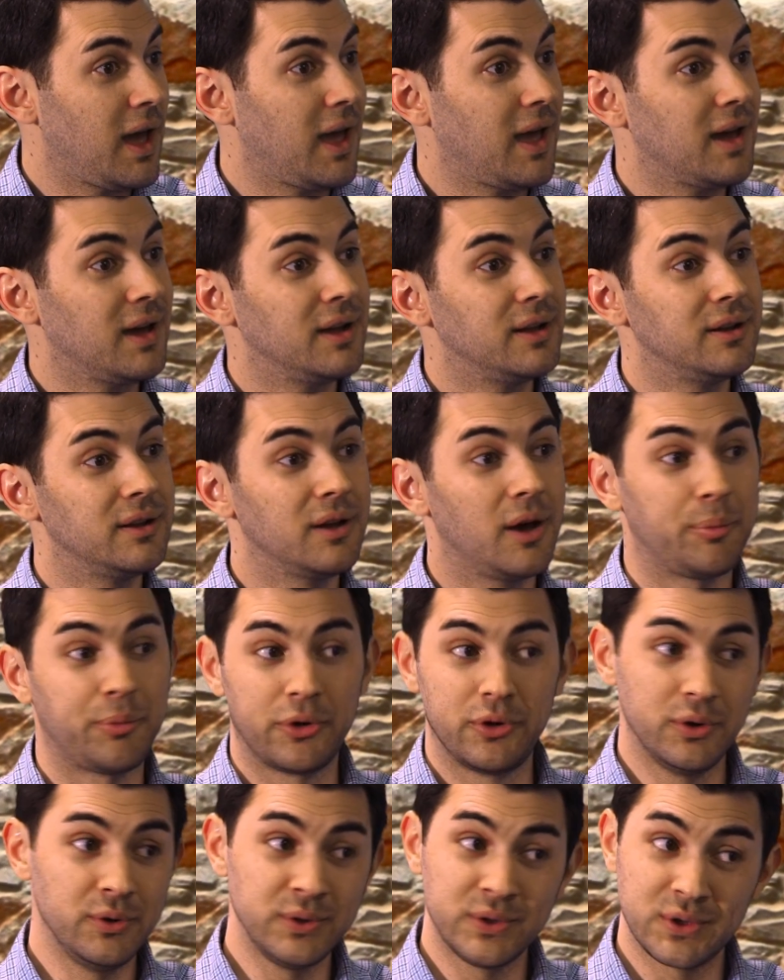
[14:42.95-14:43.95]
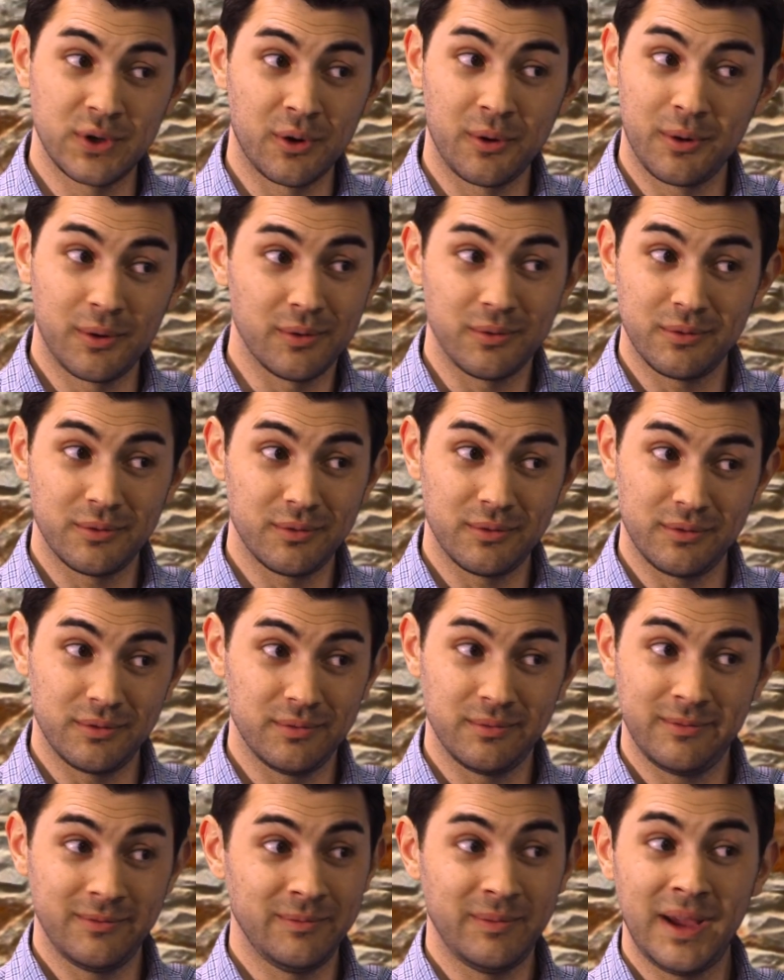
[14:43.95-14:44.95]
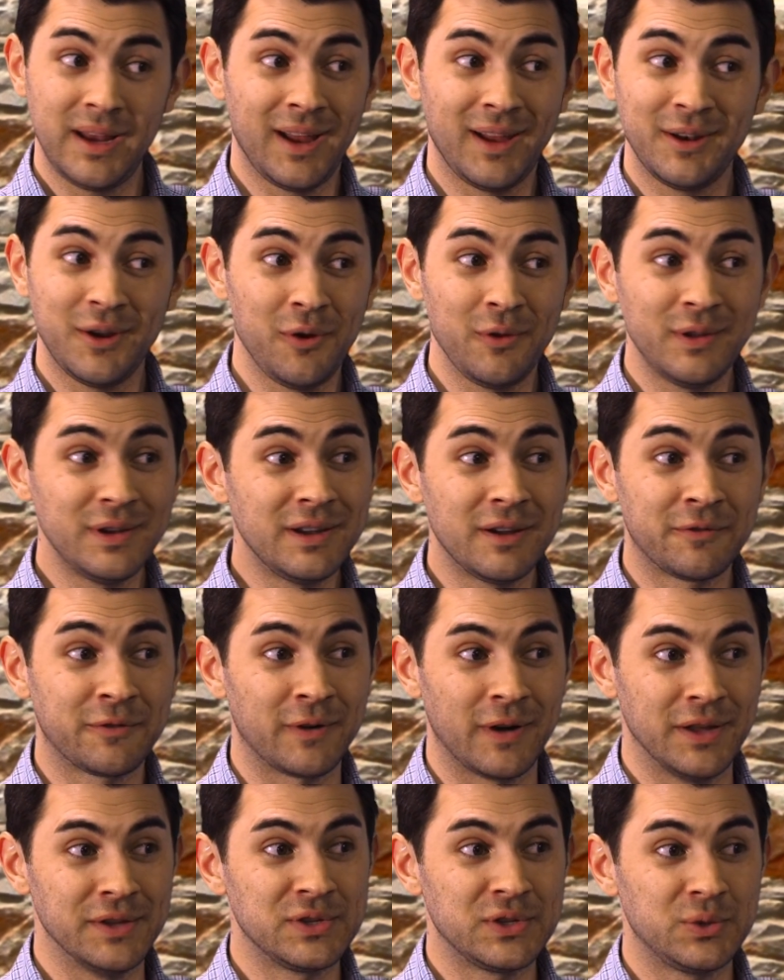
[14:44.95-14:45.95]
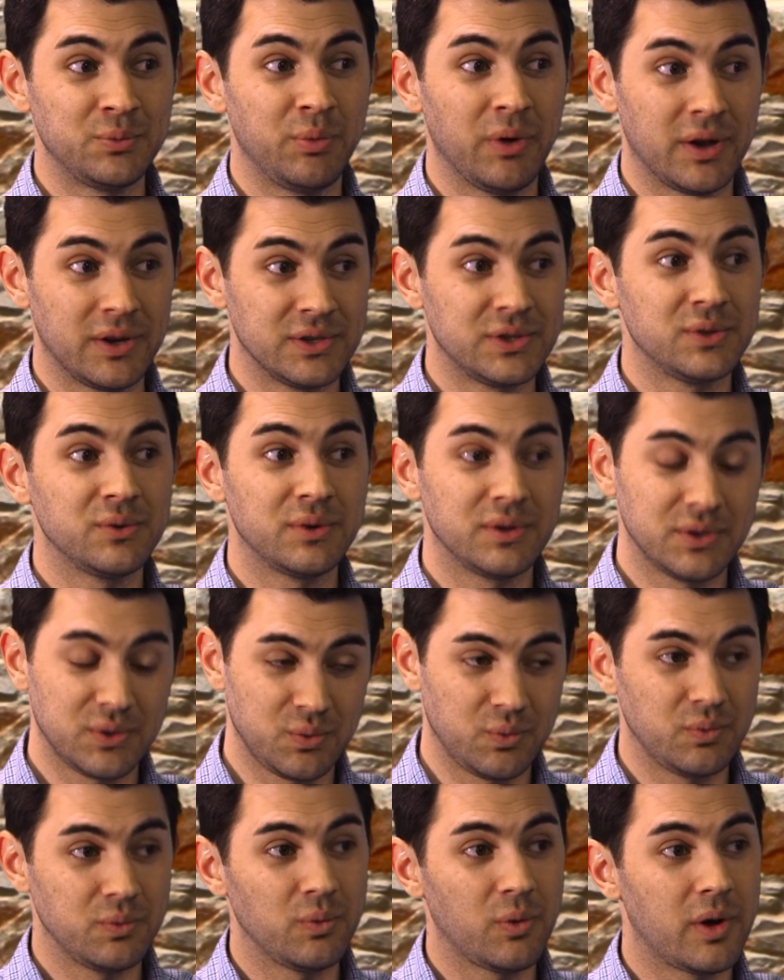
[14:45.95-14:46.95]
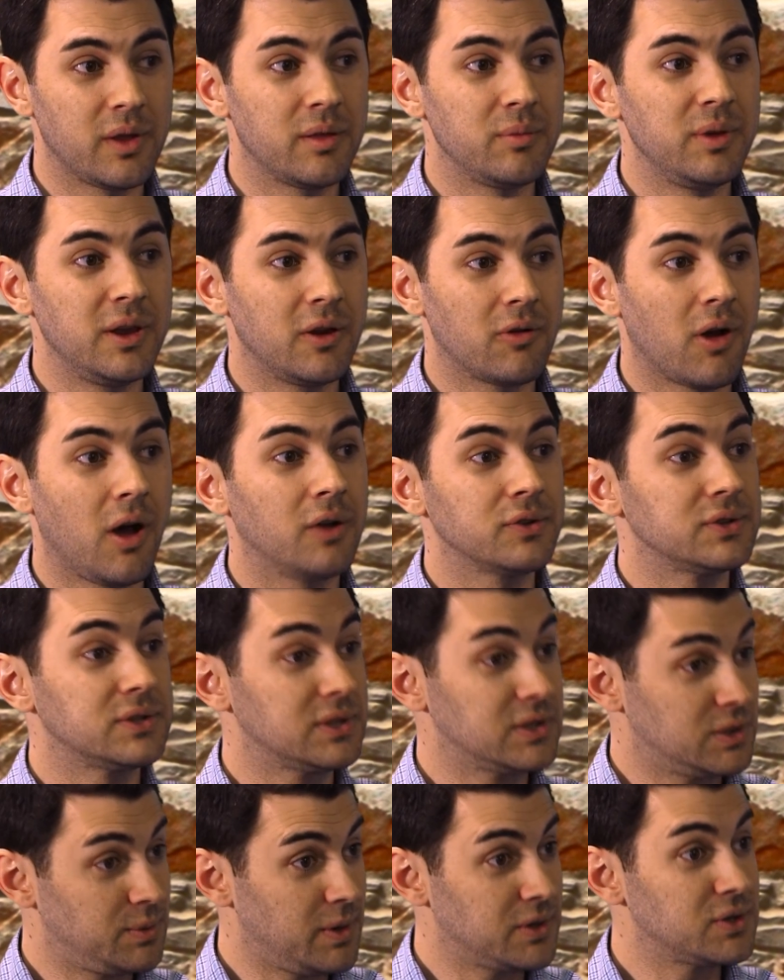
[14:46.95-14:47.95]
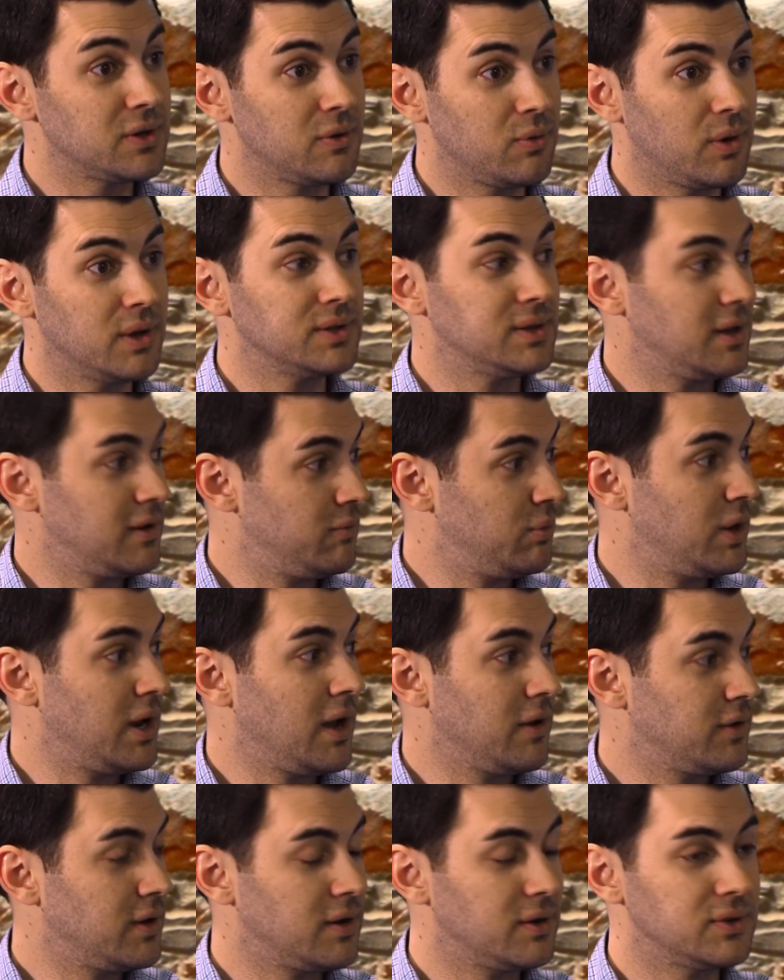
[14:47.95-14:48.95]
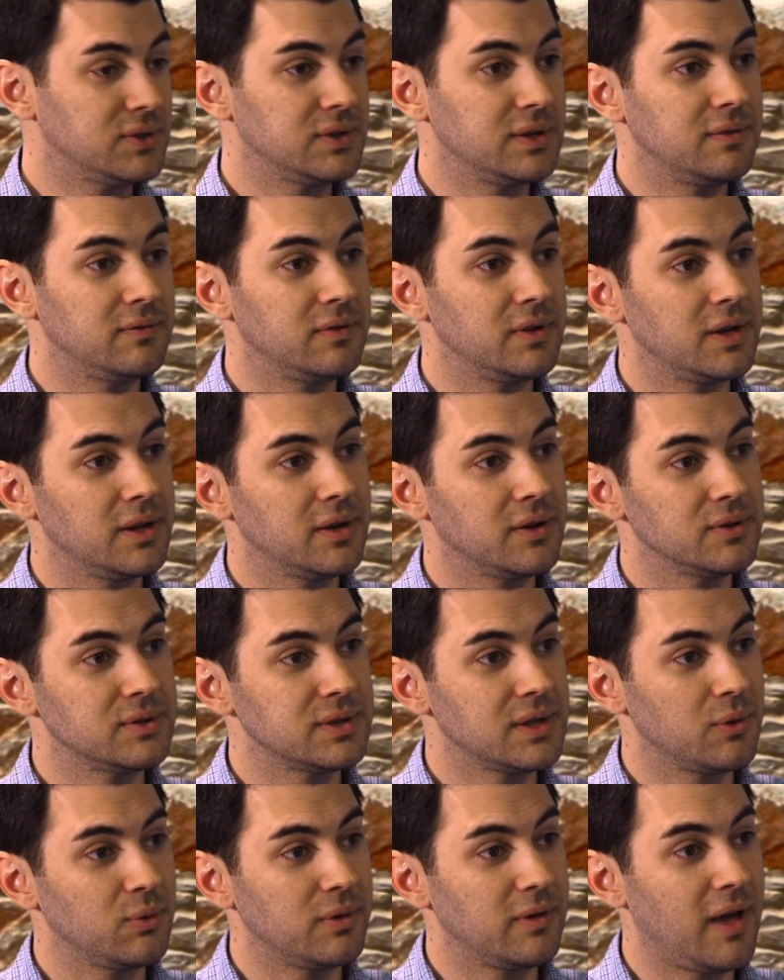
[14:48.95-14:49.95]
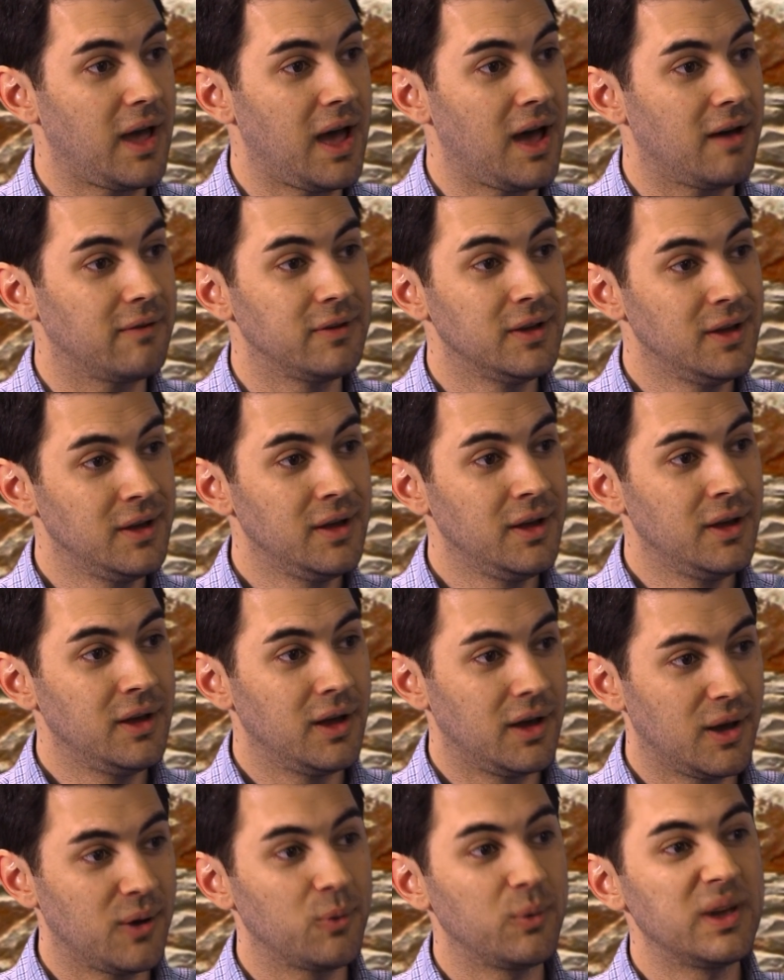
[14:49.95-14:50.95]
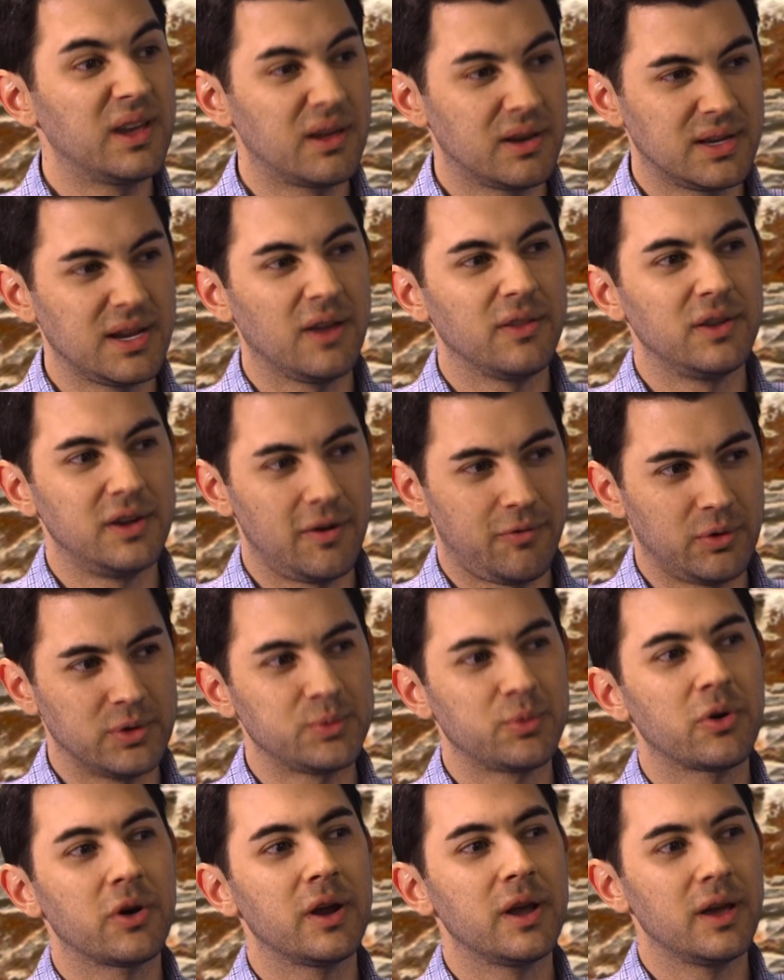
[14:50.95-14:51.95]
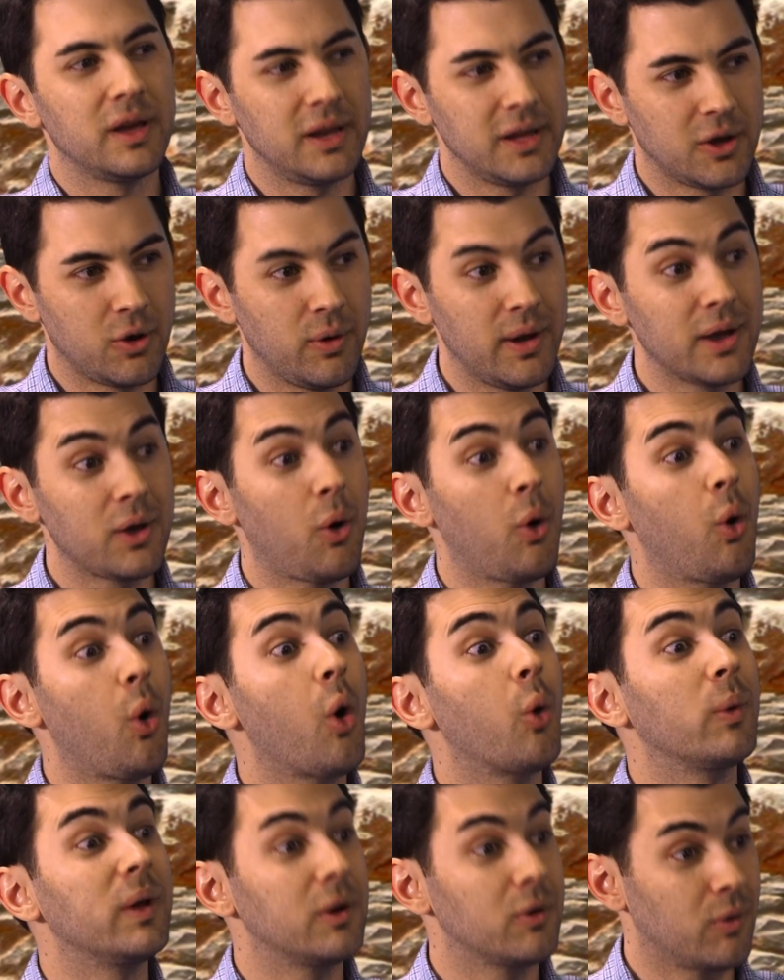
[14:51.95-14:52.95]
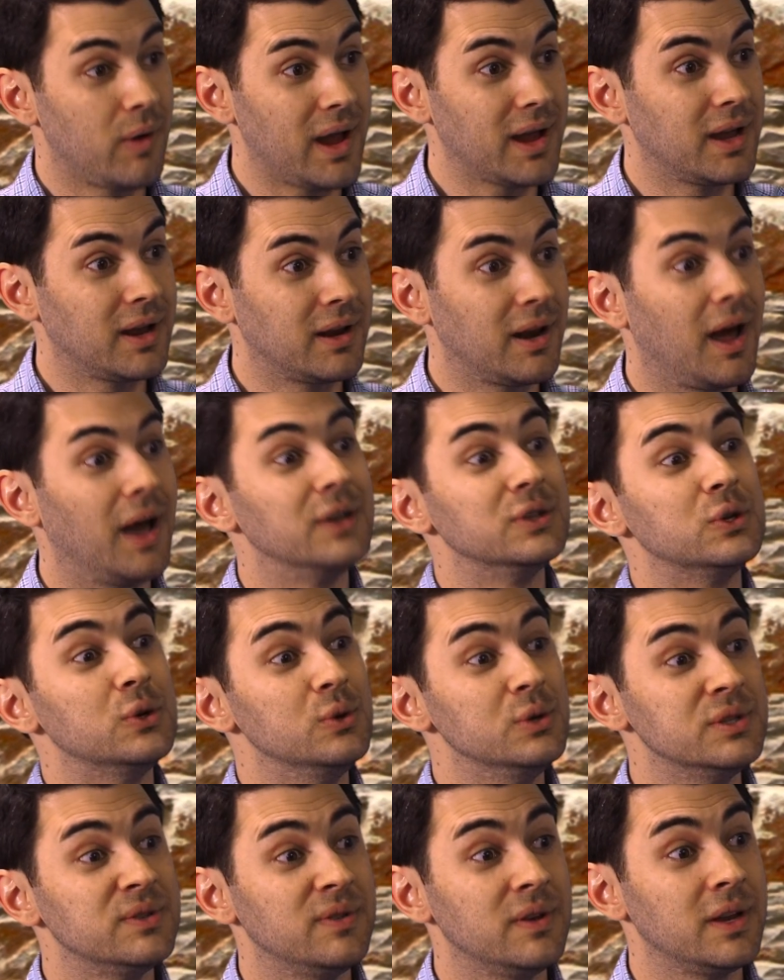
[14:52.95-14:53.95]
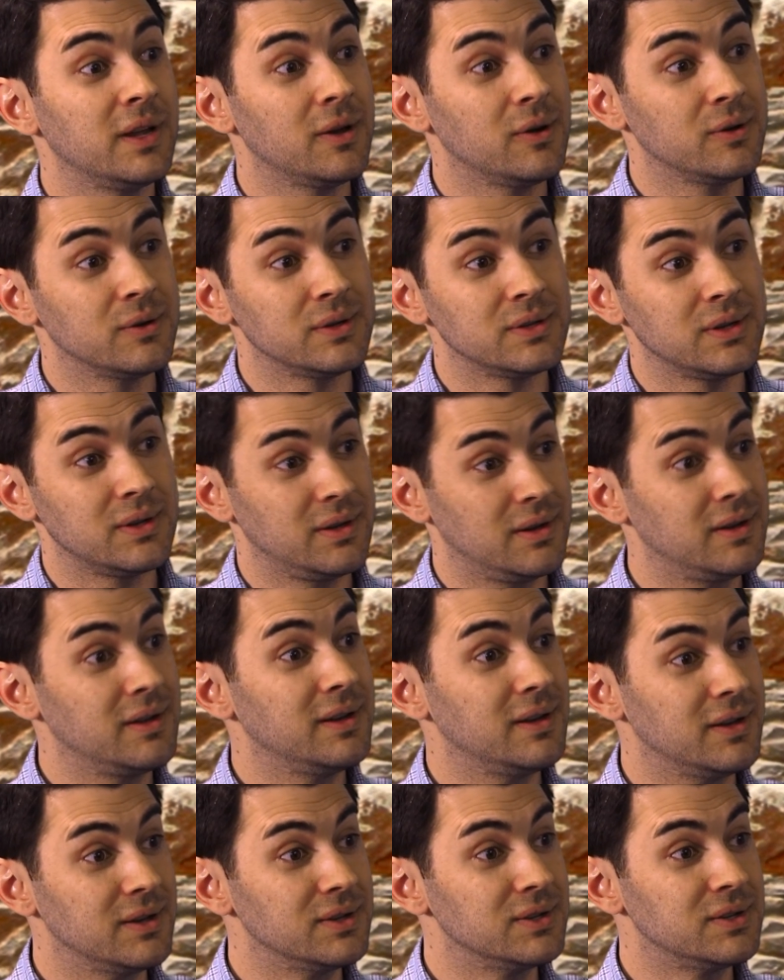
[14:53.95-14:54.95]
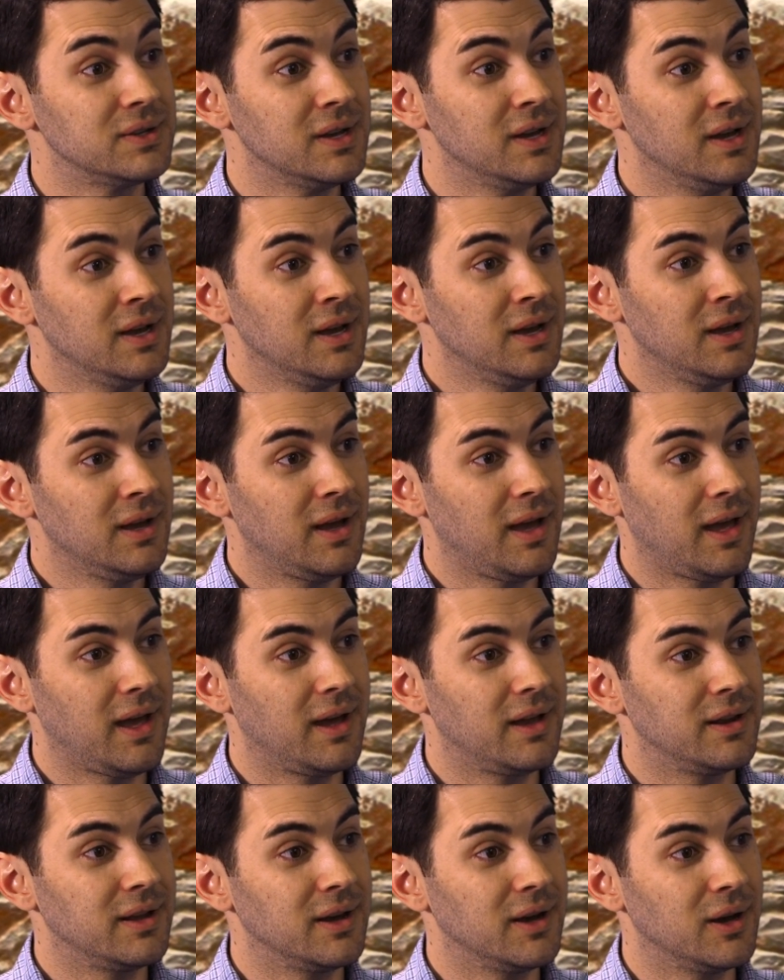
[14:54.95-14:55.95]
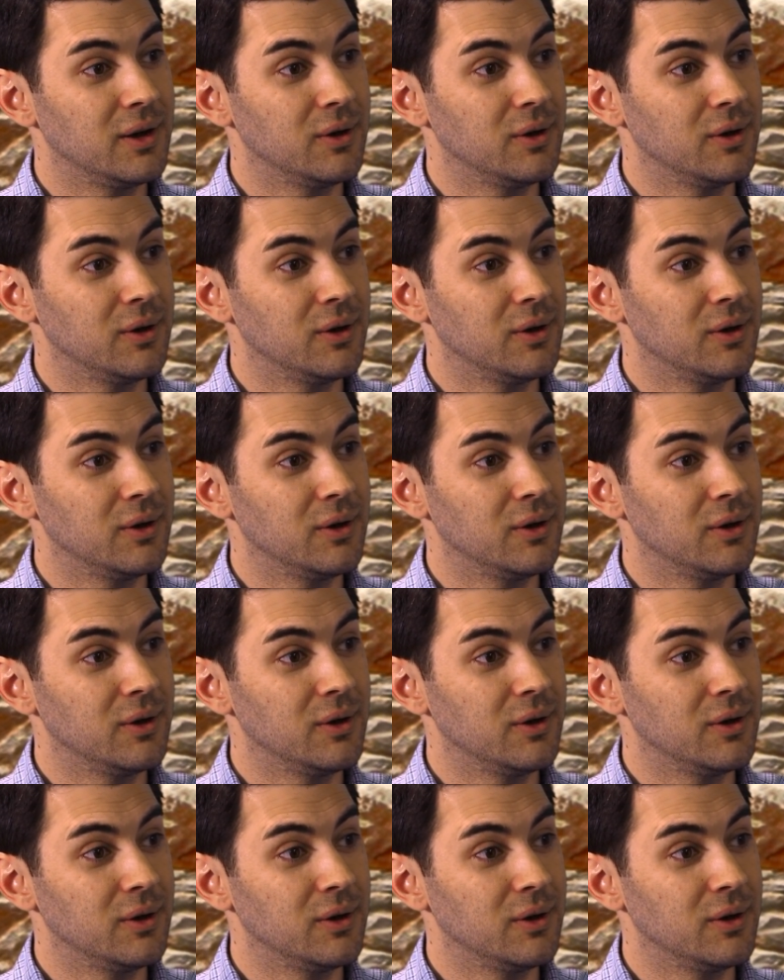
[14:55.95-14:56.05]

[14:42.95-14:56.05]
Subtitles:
And a producer may not know the difference, but as soon as one of the meteorologists, especially ones that have been out there and seen videos that we have, we can tell the difference pretty quick, or we recognize whose video it is, and